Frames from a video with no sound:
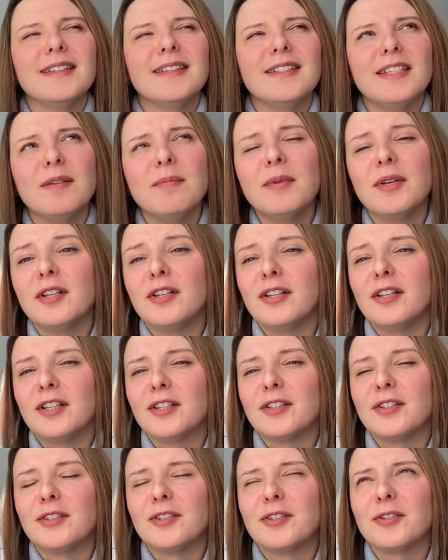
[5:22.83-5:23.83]

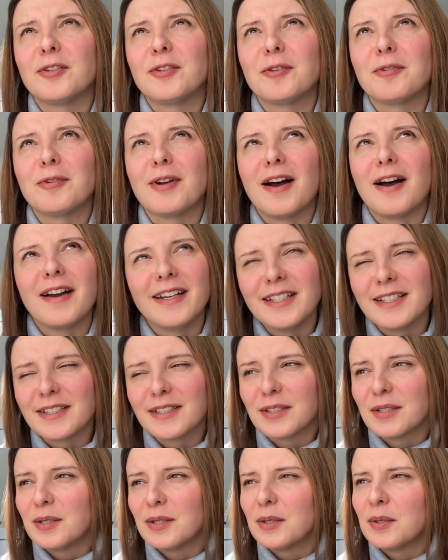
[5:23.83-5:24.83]
demilitarize
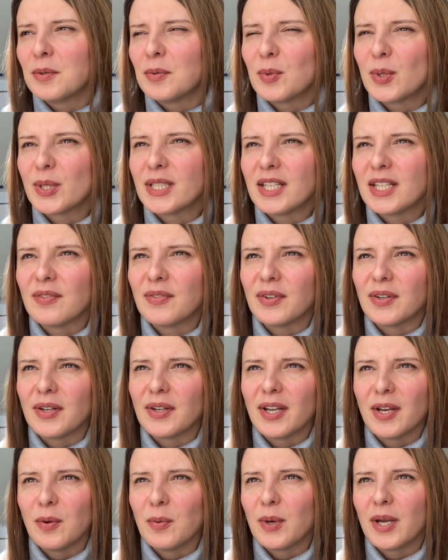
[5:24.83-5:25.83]
or whatever.
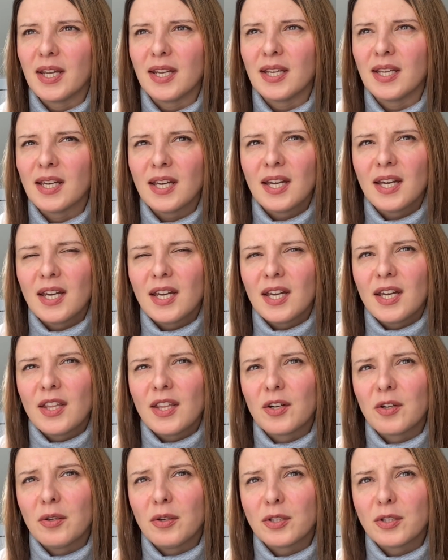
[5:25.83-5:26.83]
Anyway,
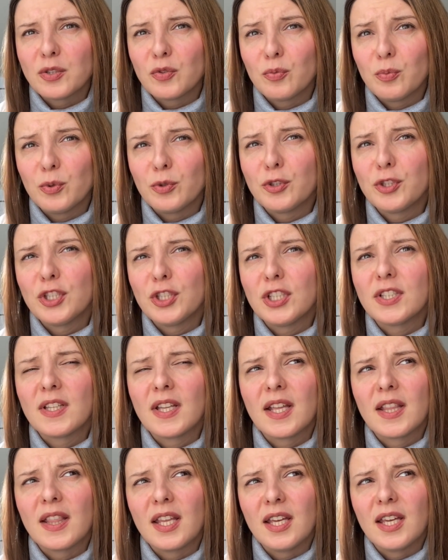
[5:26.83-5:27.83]
there are lots of bullshit
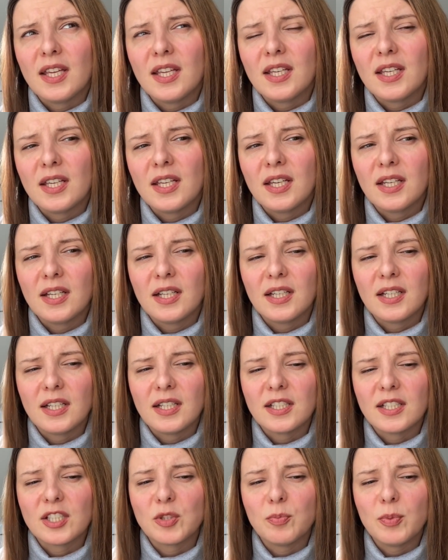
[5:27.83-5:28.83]
that they
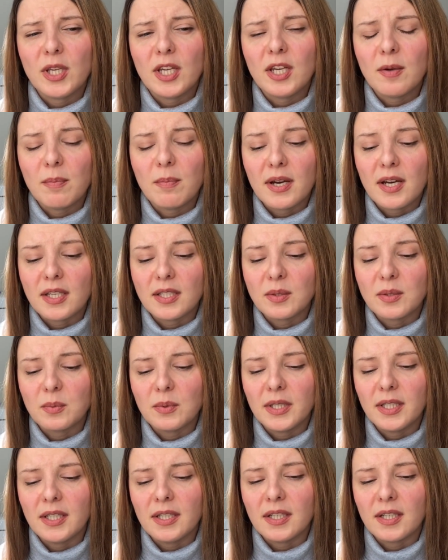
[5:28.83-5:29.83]
speak, but
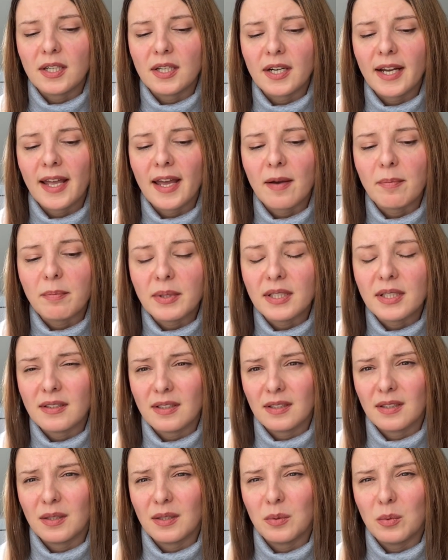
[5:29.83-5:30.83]
we are happy
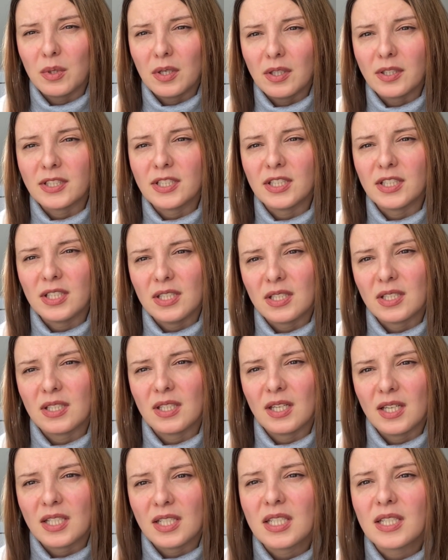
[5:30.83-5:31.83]
that the world sees
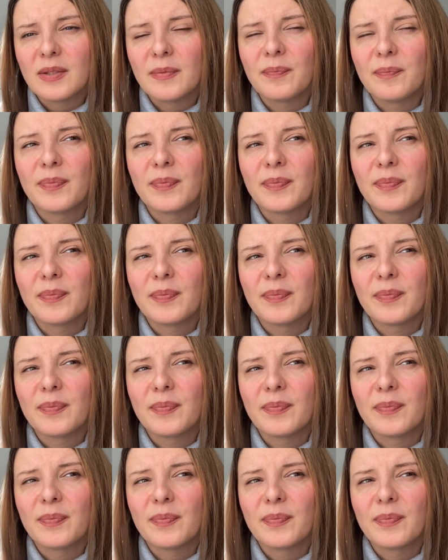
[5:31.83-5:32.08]
it.